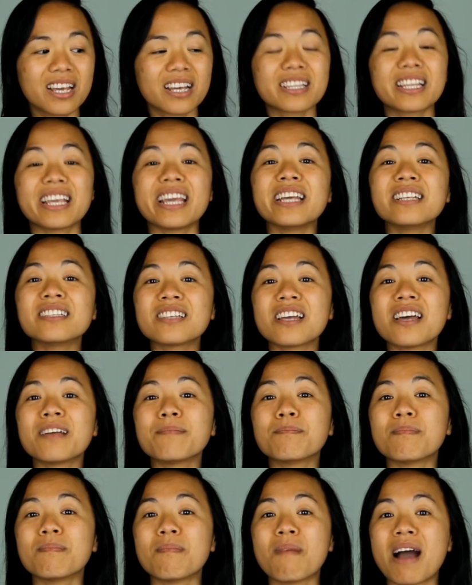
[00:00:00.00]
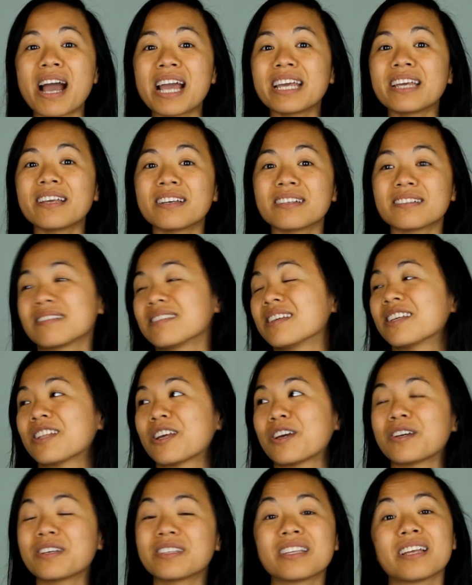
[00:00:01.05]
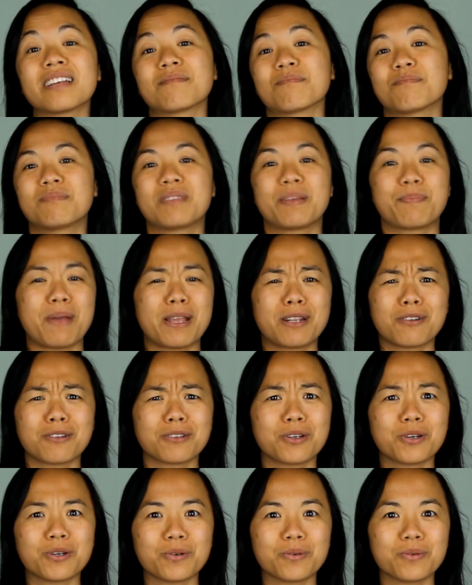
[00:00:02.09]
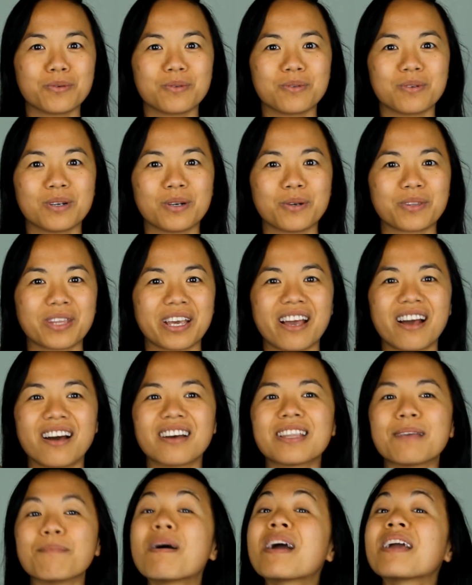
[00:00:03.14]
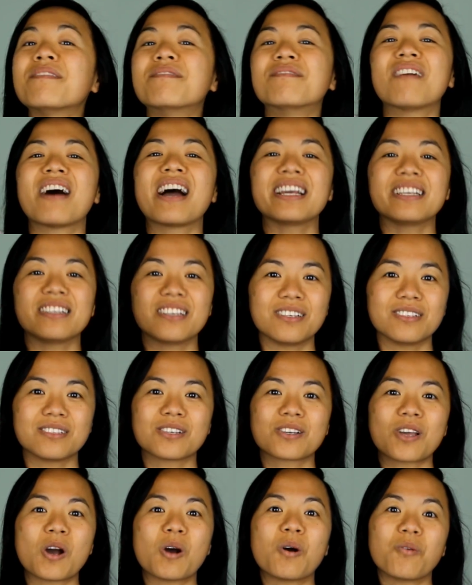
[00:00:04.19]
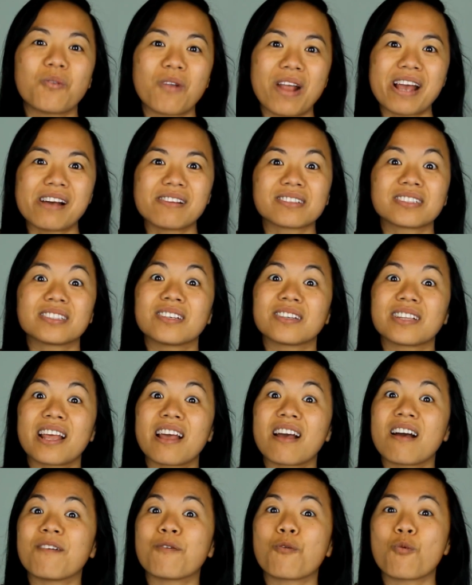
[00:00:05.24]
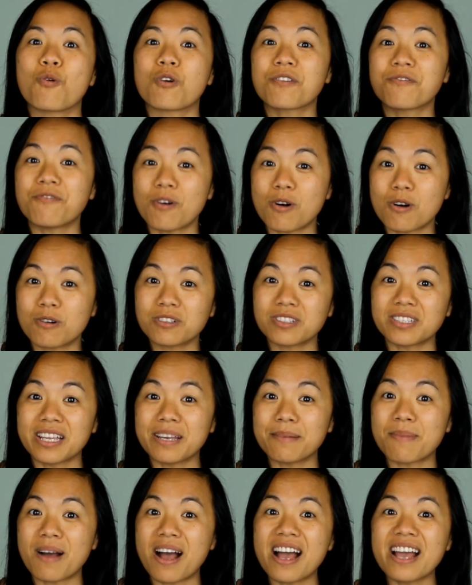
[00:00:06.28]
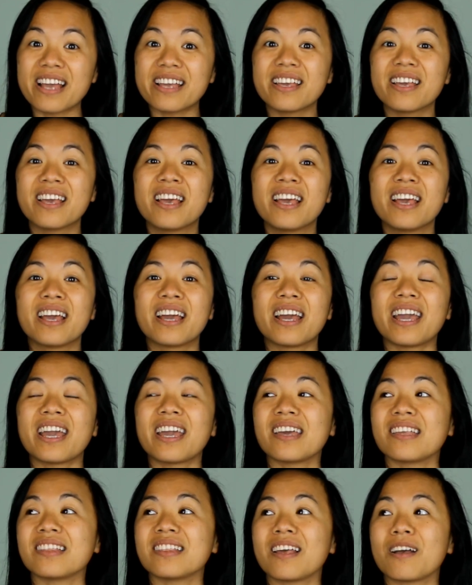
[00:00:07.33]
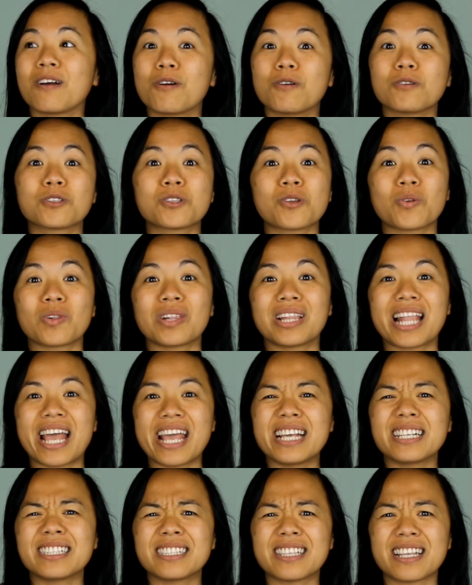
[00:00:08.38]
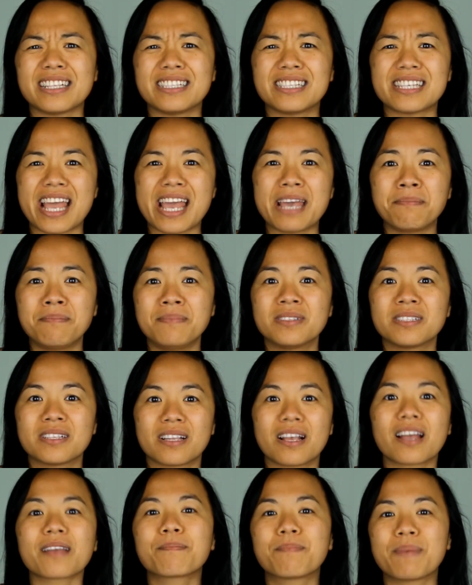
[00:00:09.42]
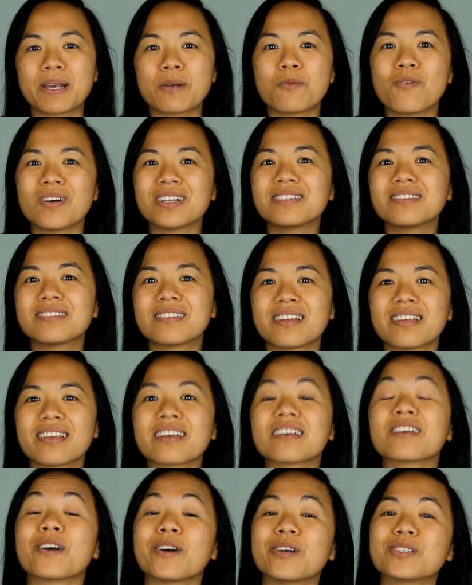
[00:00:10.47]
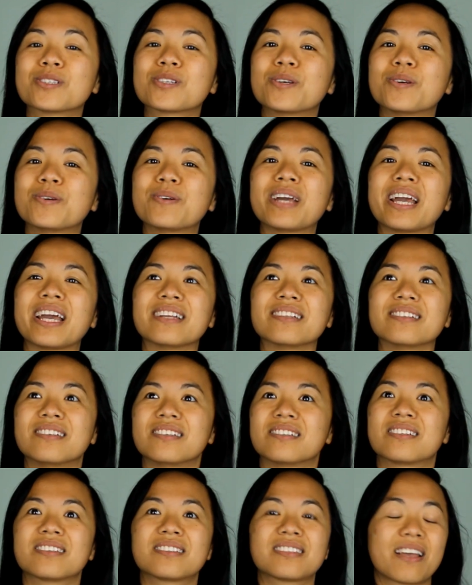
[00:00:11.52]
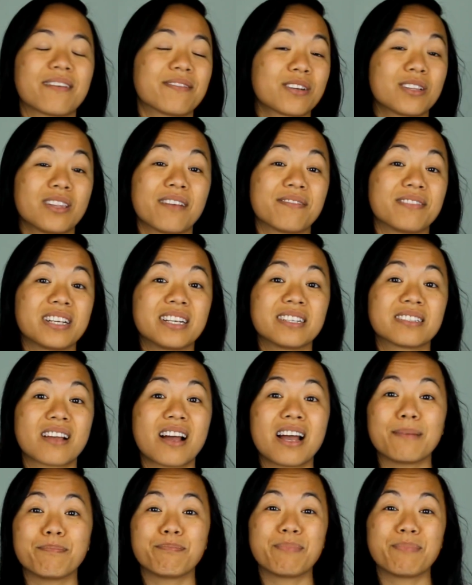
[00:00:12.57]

The intern might, depend on who they are, they might invite you to go around. So there are waterfalls nearby, and there are also lakes and dams, like big ones that you can go to, and you just have a lovely time,